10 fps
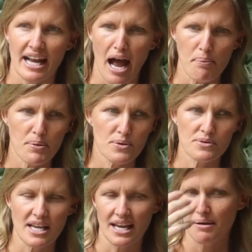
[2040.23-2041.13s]

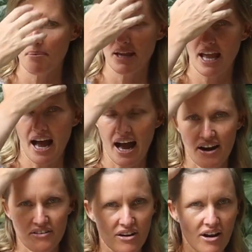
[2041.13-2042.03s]
couples, it can be
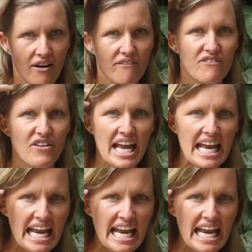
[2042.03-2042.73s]
hard for